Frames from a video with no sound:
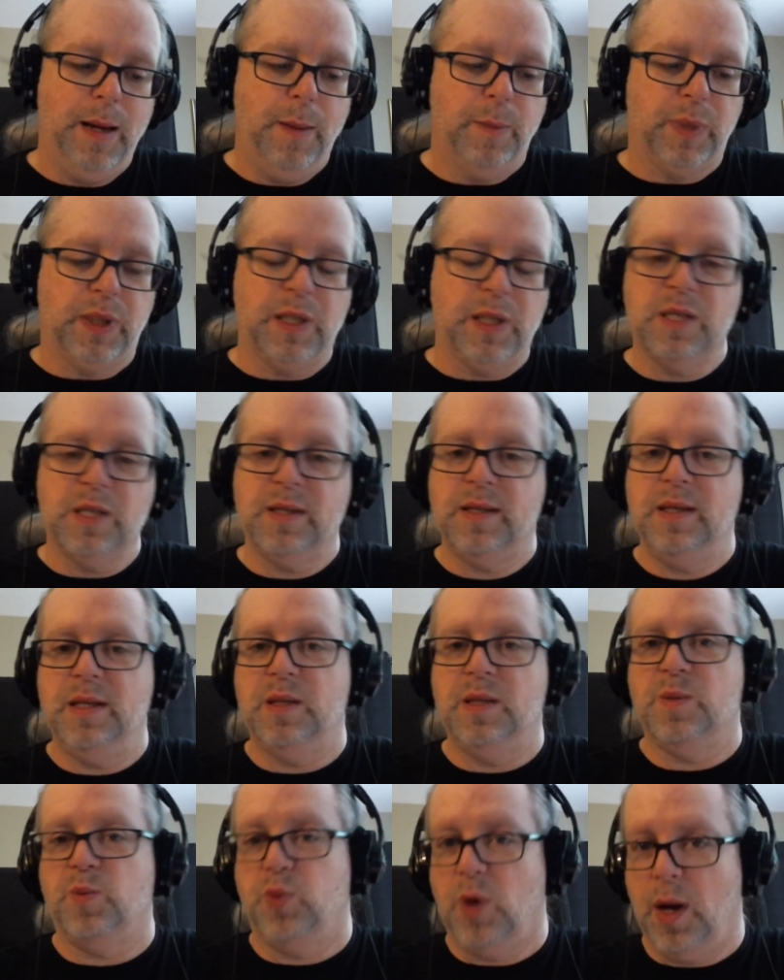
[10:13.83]
But this
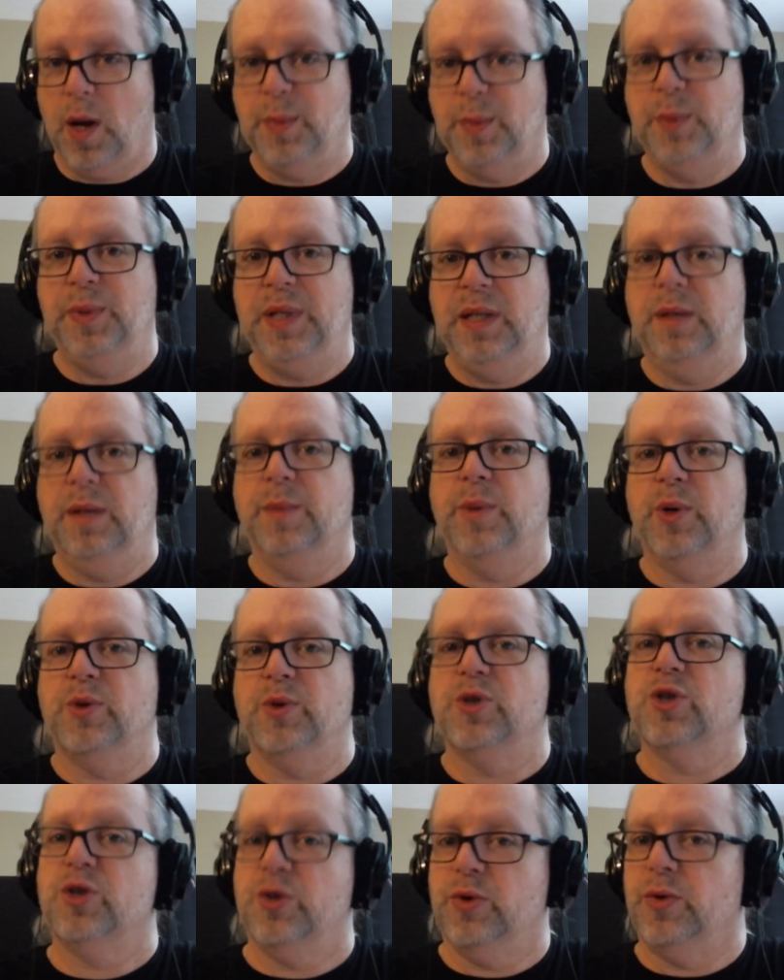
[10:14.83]
is probably the
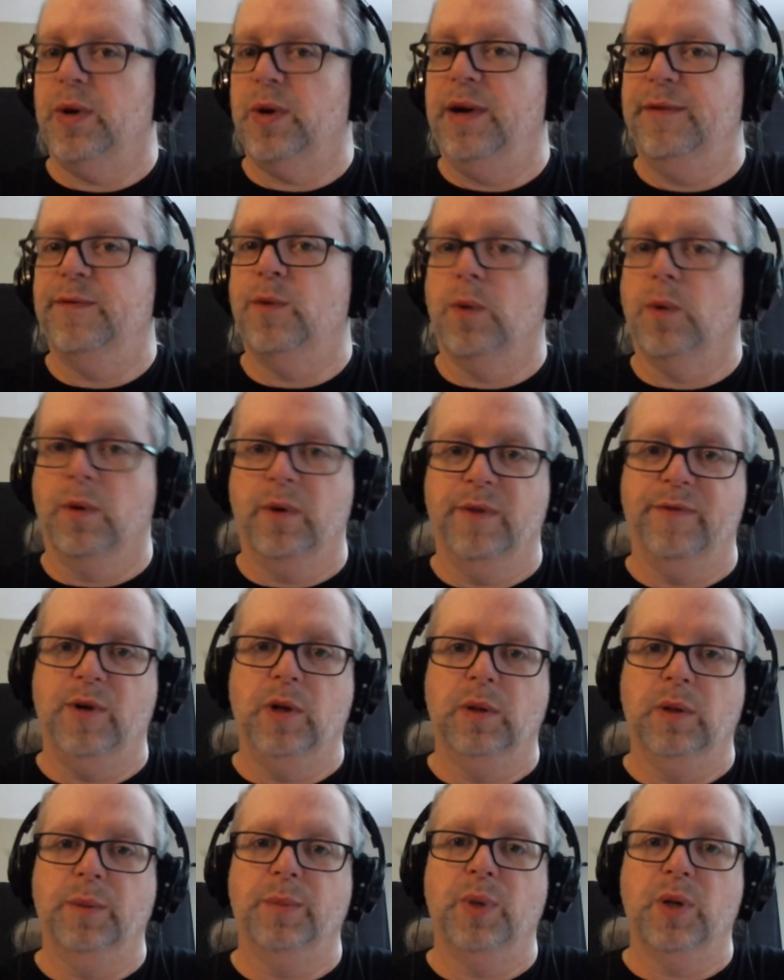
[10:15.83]
most straightforward of
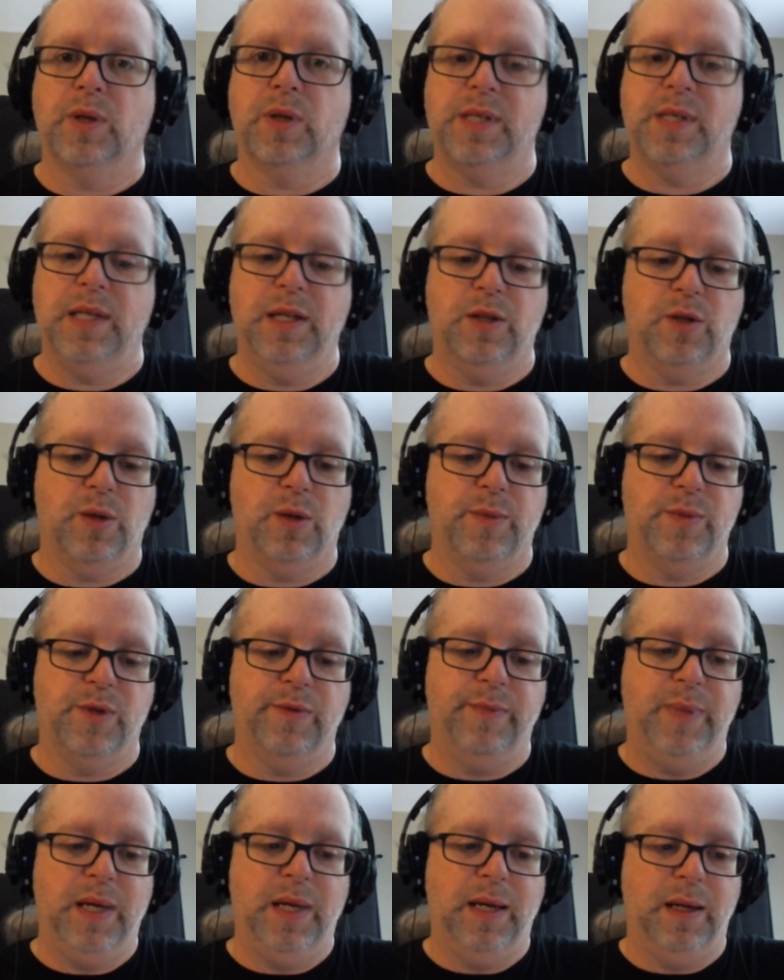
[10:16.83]
all the books in terms
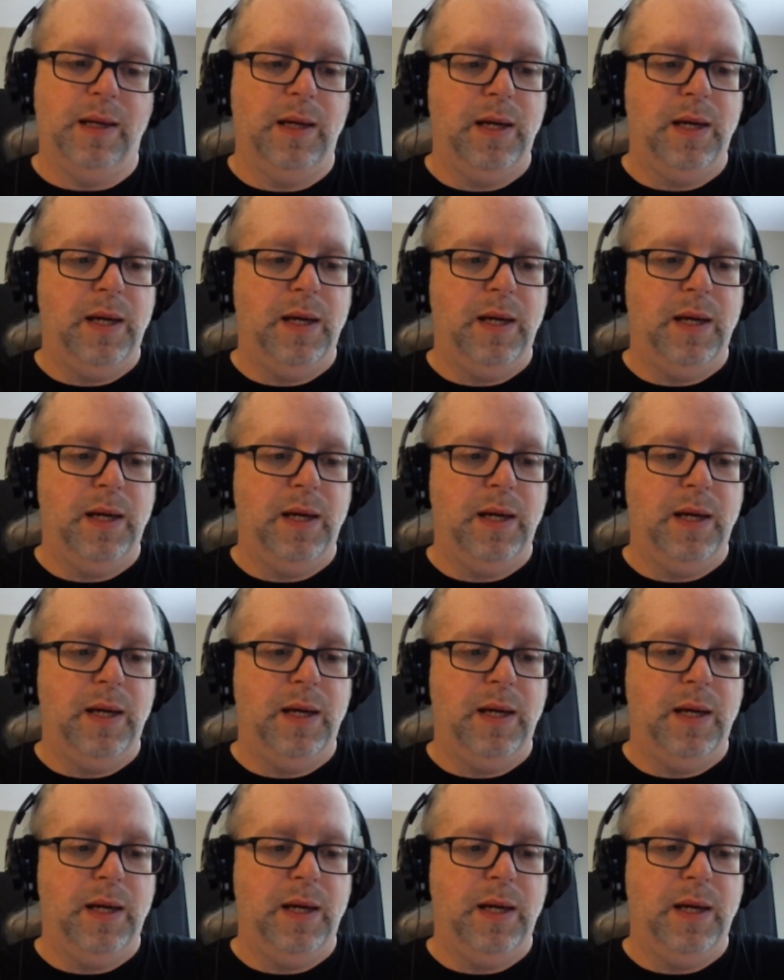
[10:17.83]
of being